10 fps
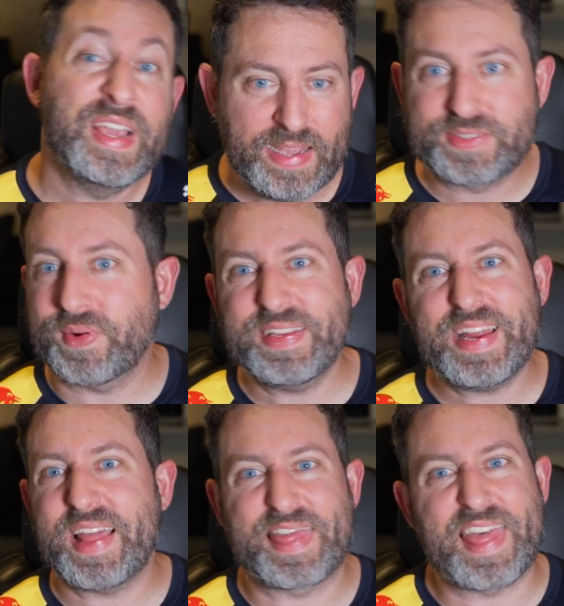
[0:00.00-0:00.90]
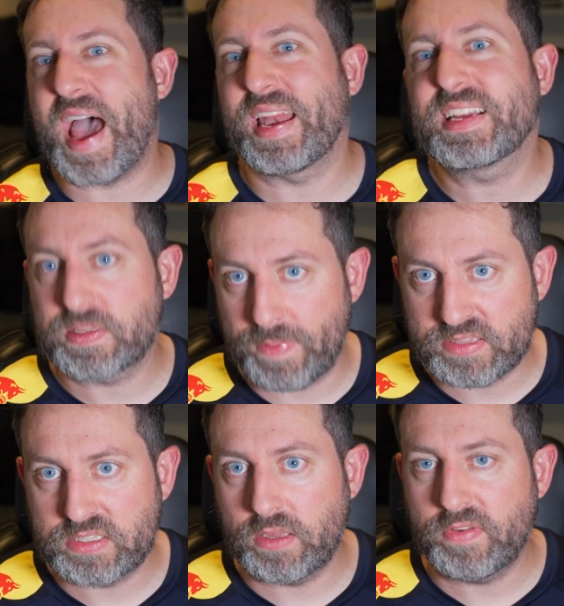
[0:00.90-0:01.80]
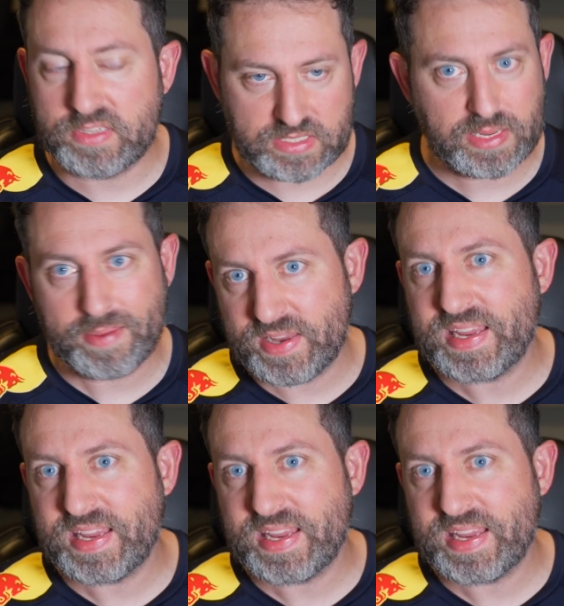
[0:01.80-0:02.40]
It's really not that expensive. It's a